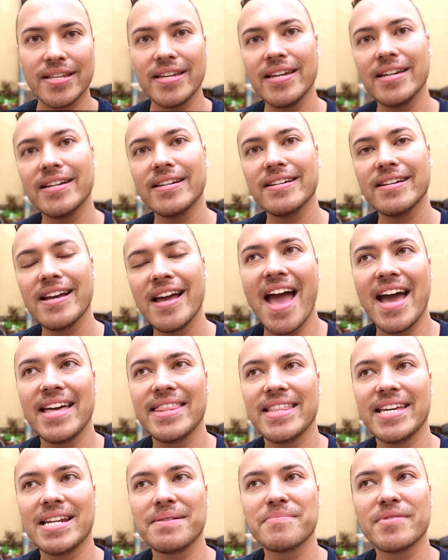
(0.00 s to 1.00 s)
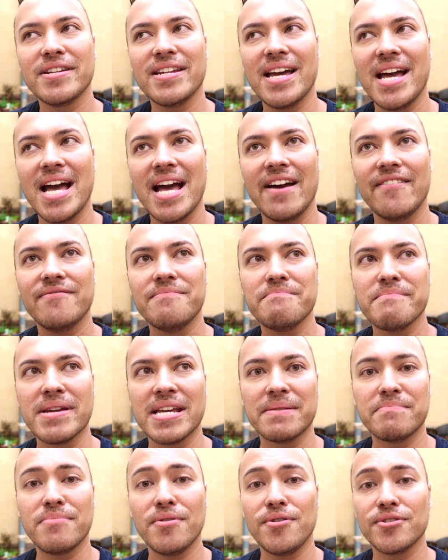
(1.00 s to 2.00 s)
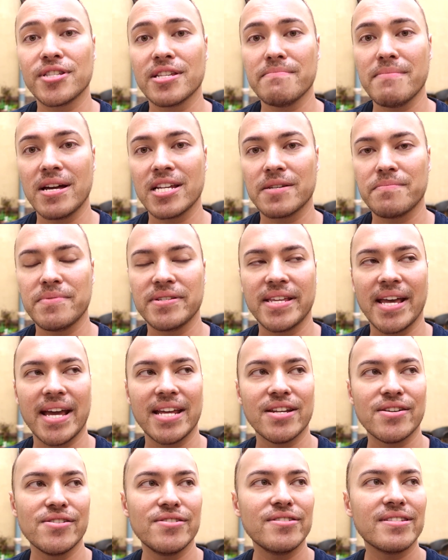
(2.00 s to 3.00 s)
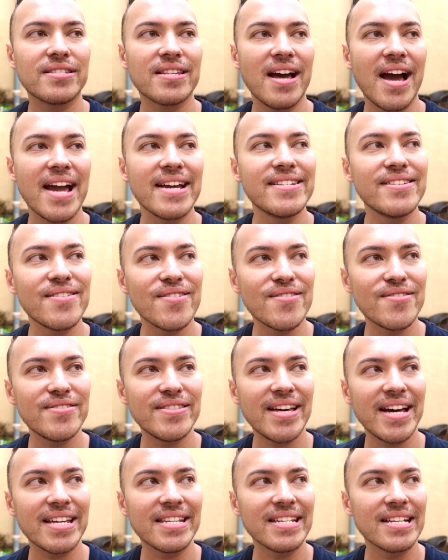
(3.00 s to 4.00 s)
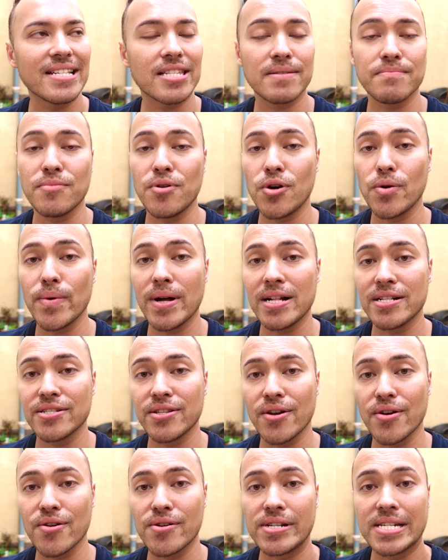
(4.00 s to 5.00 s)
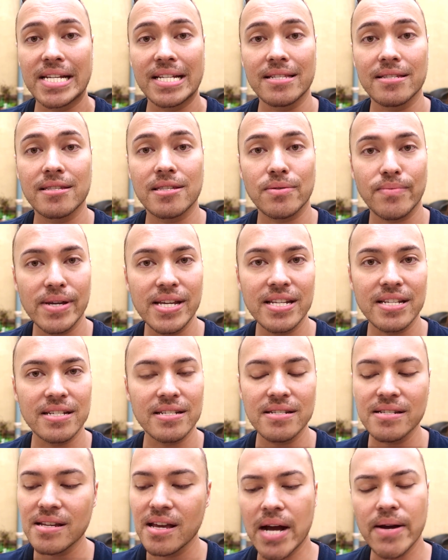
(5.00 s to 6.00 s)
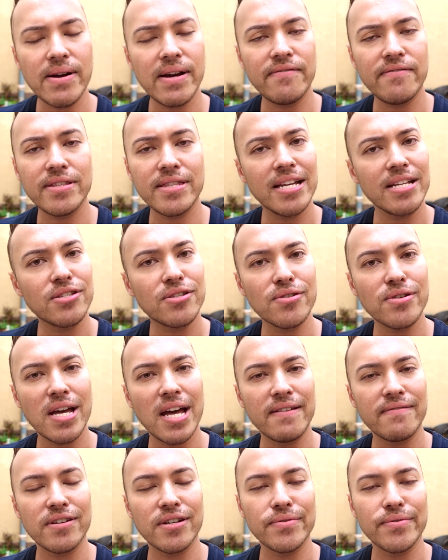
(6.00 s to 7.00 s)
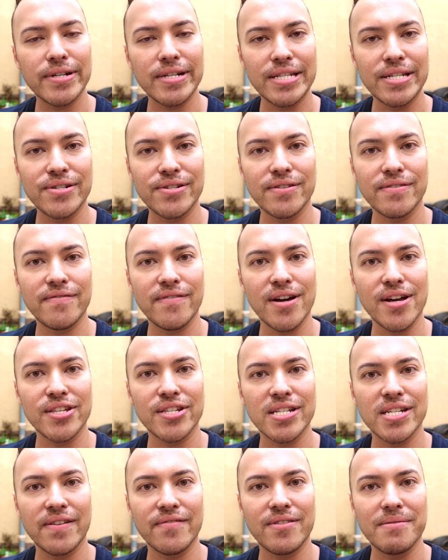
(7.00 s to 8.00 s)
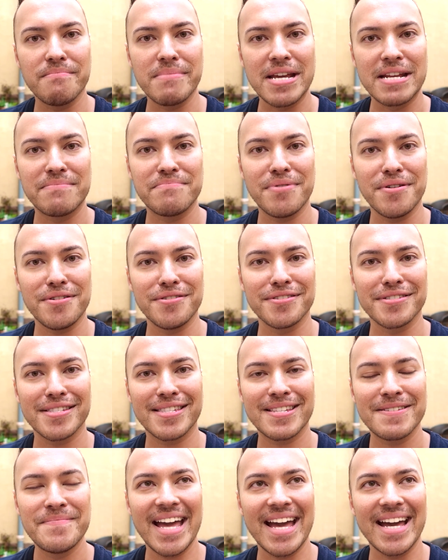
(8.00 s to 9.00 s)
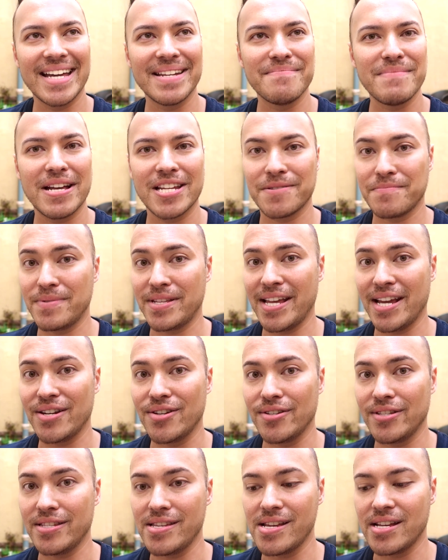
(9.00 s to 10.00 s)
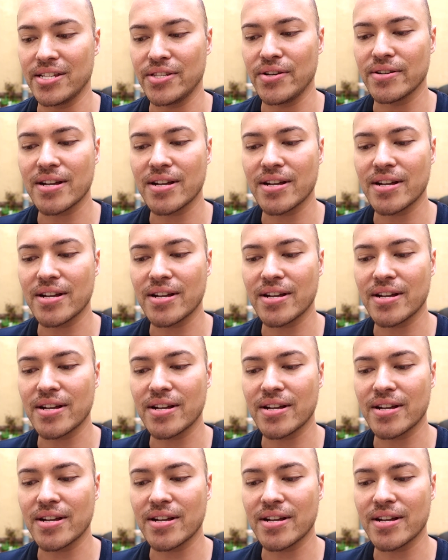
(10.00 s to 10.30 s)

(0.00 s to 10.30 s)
here, and then I'm going to have meatballs and mashed potatoes. I know that it's more well known in Sweden, however they do have a really good version of the meatballs and mashed potatoes here, so